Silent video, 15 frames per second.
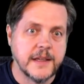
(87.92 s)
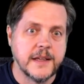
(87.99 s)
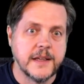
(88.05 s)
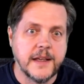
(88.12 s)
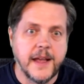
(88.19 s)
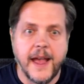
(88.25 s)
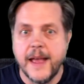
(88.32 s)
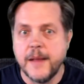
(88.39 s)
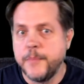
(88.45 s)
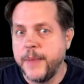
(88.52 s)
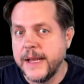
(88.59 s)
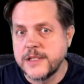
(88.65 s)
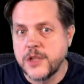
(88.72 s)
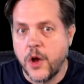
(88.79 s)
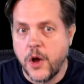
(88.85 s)
and
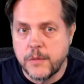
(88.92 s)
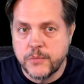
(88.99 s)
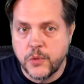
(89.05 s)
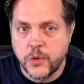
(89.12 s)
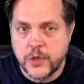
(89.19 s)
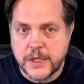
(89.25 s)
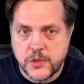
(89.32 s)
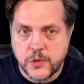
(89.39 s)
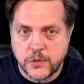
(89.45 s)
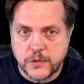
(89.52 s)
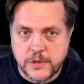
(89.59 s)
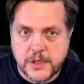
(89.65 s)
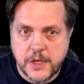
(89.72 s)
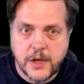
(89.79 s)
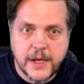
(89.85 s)
better onboarding
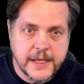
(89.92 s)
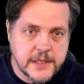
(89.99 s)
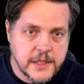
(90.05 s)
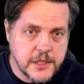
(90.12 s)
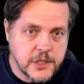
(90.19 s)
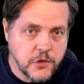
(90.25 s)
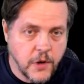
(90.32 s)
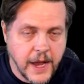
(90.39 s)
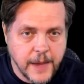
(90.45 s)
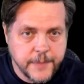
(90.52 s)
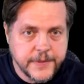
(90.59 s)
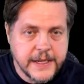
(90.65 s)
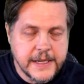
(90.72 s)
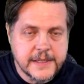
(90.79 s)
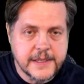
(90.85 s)
tools. So let's
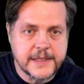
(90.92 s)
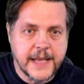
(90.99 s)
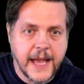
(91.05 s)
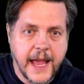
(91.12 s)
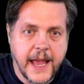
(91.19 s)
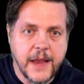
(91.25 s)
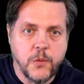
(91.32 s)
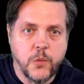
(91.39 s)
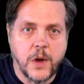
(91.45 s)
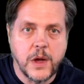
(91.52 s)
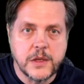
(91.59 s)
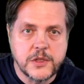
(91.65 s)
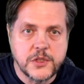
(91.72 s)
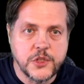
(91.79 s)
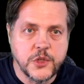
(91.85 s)
describe these as A,
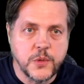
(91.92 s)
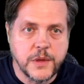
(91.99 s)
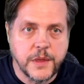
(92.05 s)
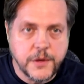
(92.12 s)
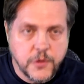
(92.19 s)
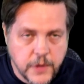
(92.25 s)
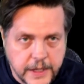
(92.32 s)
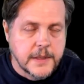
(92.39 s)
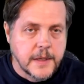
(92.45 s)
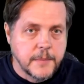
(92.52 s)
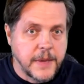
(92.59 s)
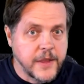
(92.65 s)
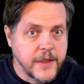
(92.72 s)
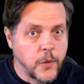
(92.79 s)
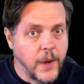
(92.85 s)
1, 2, and 3.
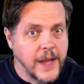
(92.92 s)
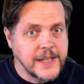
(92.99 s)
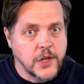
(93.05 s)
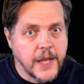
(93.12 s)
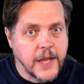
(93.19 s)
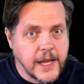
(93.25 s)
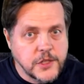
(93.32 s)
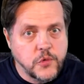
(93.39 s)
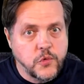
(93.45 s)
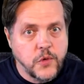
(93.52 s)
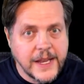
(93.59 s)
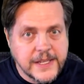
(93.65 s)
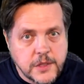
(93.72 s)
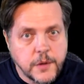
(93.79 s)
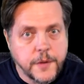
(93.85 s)
By the way, it's okay to
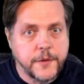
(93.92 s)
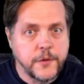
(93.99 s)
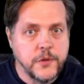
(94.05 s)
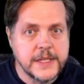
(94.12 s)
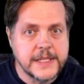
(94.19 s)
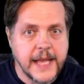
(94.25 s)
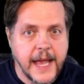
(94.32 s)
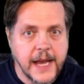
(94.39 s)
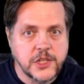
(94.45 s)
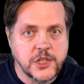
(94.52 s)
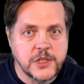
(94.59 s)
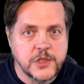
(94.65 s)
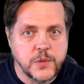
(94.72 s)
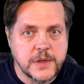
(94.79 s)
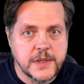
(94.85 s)
wrestle through these
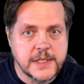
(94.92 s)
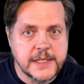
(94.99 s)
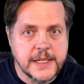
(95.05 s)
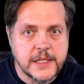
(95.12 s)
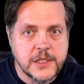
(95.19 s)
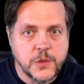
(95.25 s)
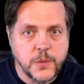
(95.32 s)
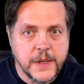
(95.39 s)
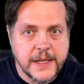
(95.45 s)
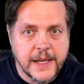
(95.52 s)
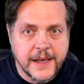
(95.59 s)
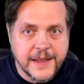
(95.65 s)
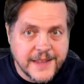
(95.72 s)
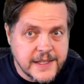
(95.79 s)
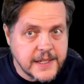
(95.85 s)
actions with the C-suite,
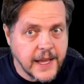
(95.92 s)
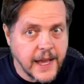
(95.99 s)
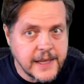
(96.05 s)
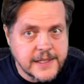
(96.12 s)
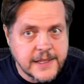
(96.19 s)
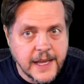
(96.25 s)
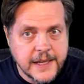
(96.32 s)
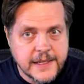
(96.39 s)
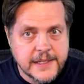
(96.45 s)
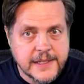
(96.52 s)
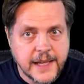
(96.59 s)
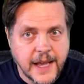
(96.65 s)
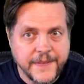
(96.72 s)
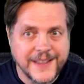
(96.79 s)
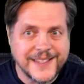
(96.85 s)
and in this case, they
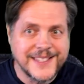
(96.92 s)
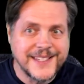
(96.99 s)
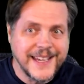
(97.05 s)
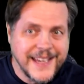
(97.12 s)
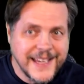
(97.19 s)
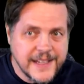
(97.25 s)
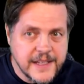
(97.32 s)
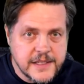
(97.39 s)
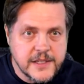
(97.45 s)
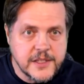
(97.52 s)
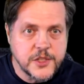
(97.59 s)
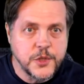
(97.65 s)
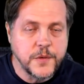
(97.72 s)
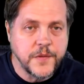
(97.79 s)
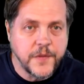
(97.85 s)
decide that stickiness
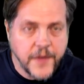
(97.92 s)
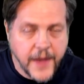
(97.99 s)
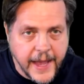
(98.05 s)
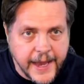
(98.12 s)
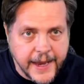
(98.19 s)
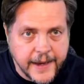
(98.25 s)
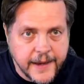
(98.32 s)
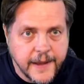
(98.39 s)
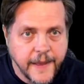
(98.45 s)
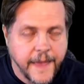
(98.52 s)
is too vague,